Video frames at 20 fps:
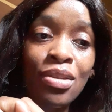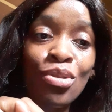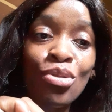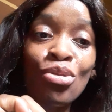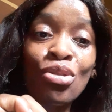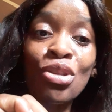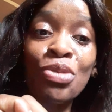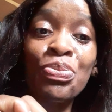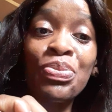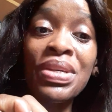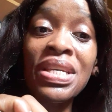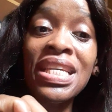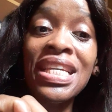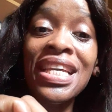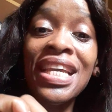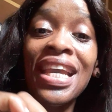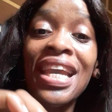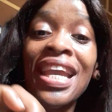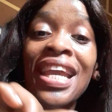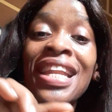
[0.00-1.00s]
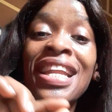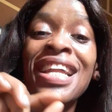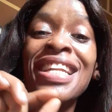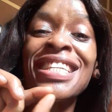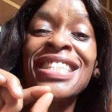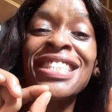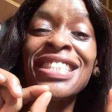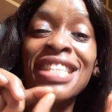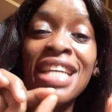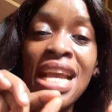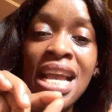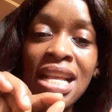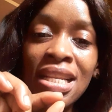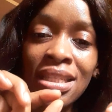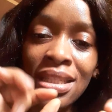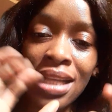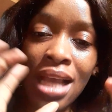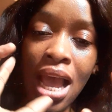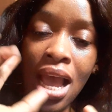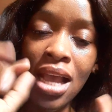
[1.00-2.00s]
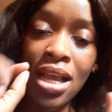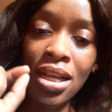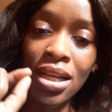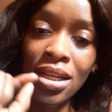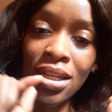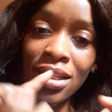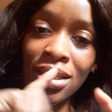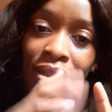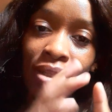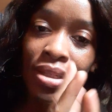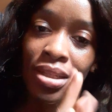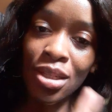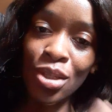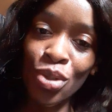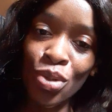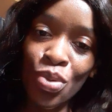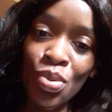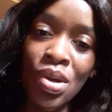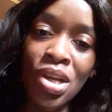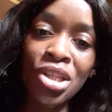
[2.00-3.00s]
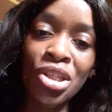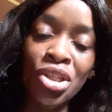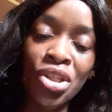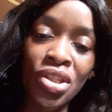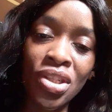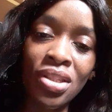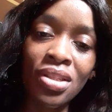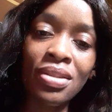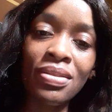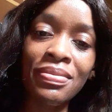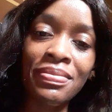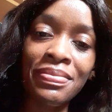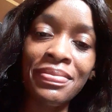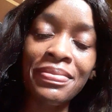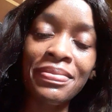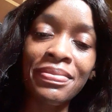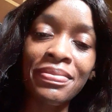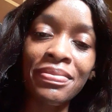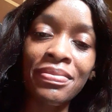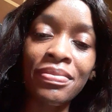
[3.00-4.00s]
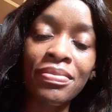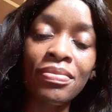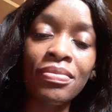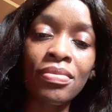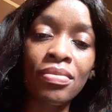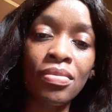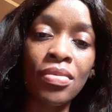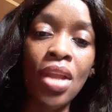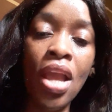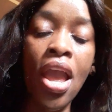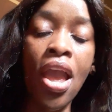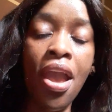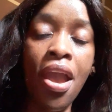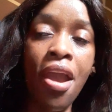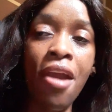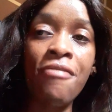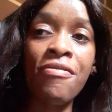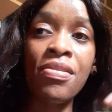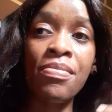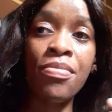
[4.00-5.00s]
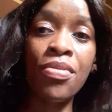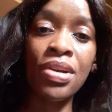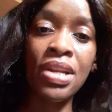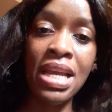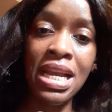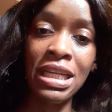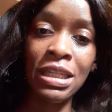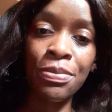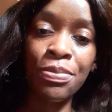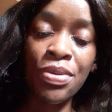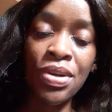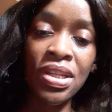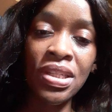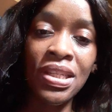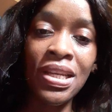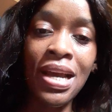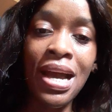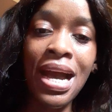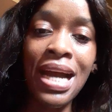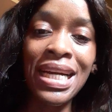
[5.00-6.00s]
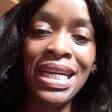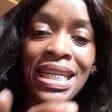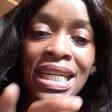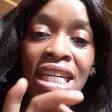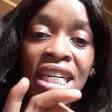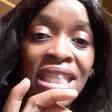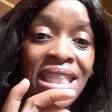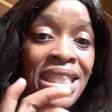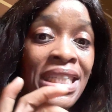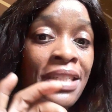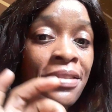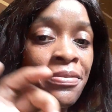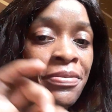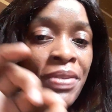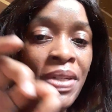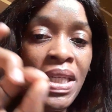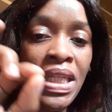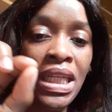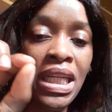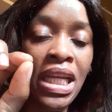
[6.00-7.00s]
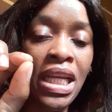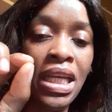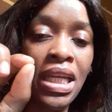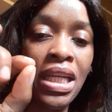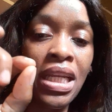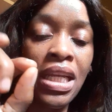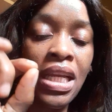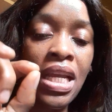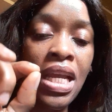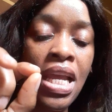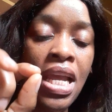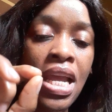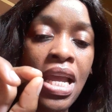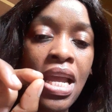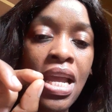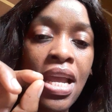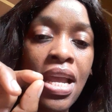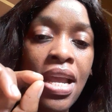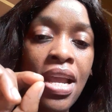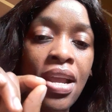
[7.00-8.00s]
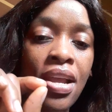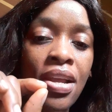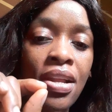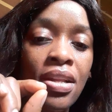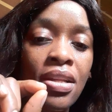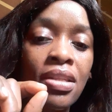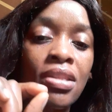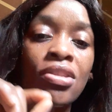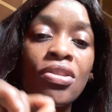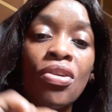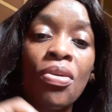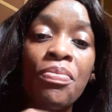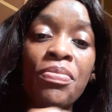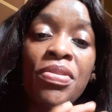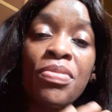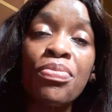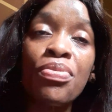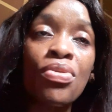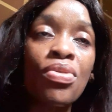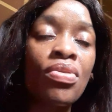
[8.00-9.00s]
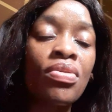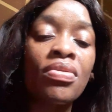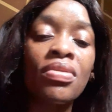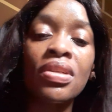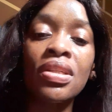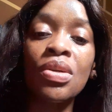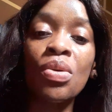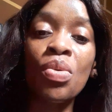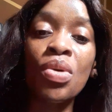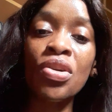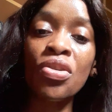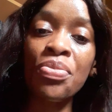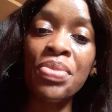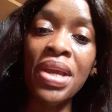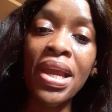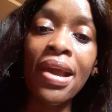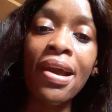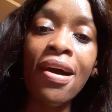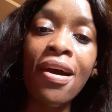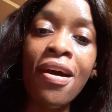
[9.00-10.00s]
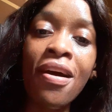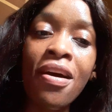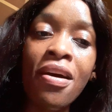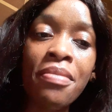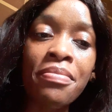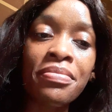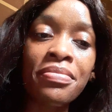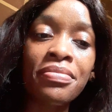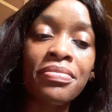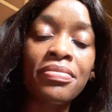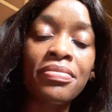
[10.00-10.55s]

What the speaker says: to speak in an intense situation. Everybody express their anger differently. Some people, they want to be calm,